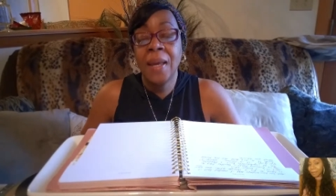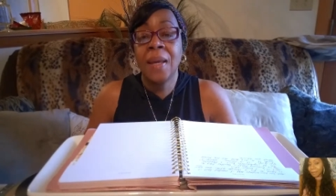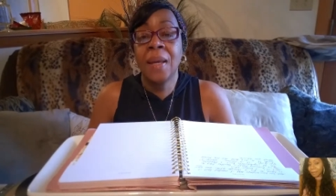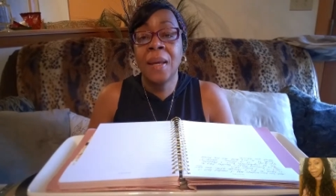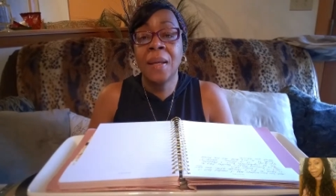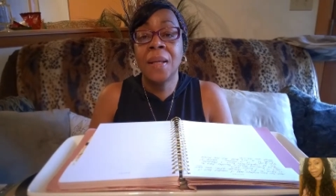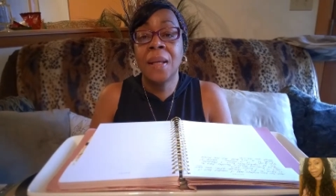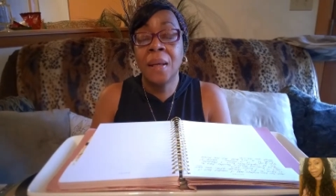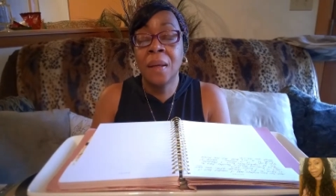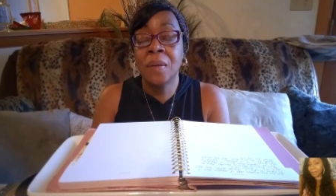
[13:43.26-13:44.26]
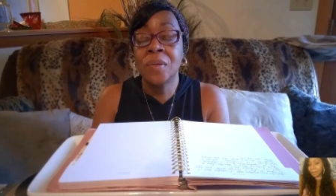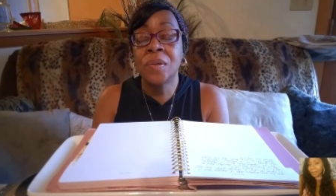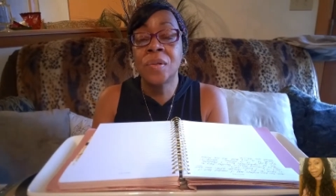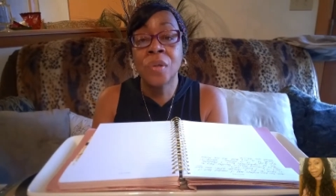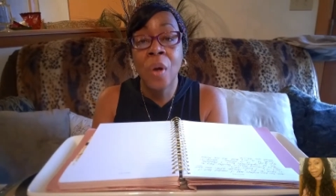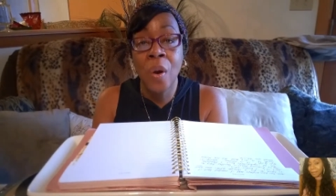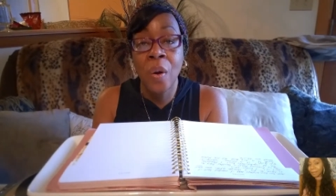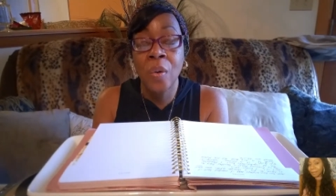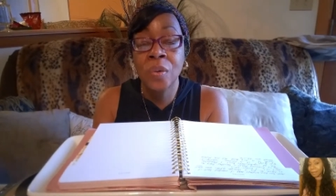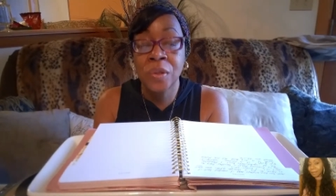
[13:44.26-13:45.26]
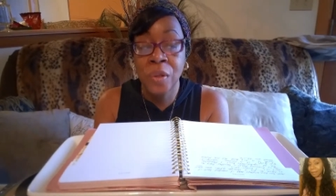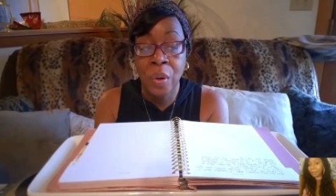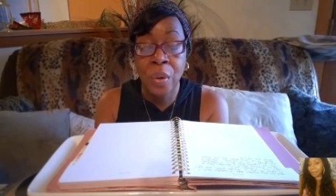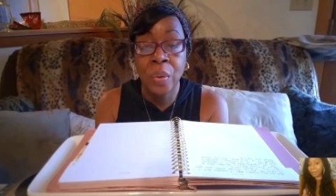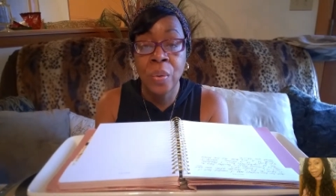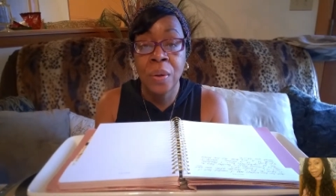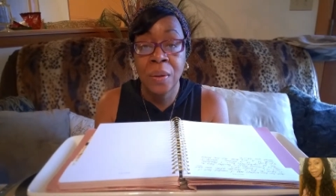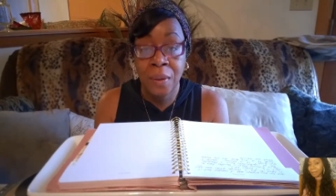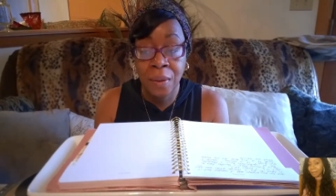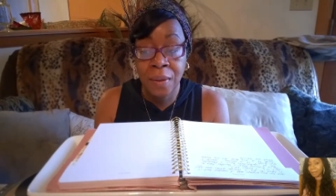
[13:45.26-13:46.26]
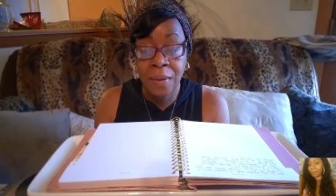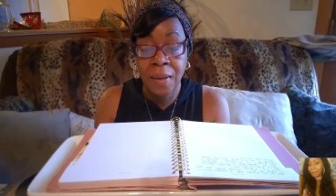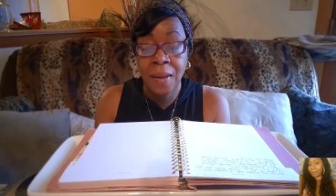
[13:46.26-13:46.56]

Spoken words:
it is so, so good.